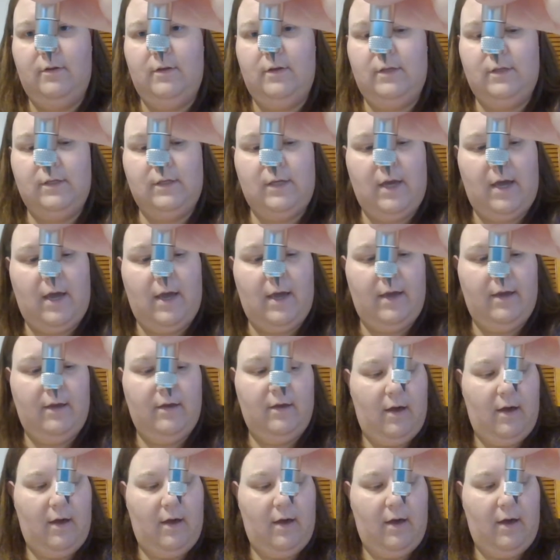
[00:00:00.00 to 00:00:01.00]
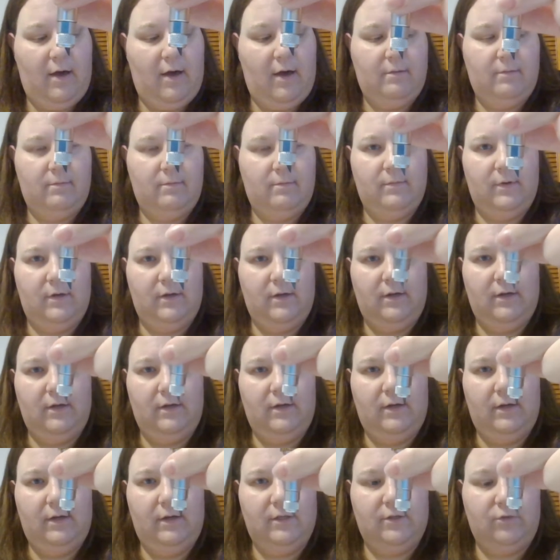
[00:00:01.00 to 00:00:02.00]
This guy
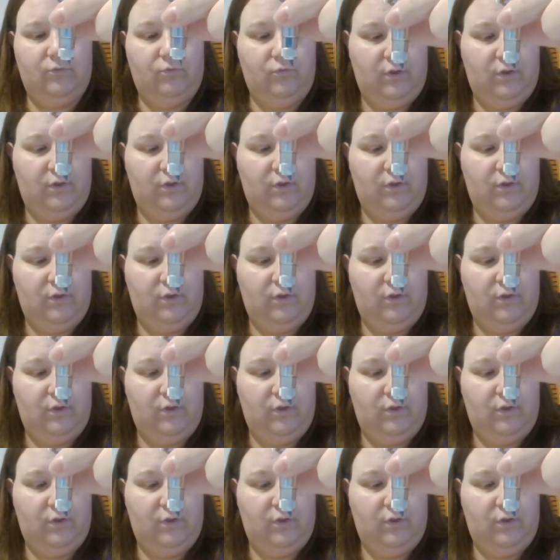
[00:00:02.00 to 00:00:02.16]
is a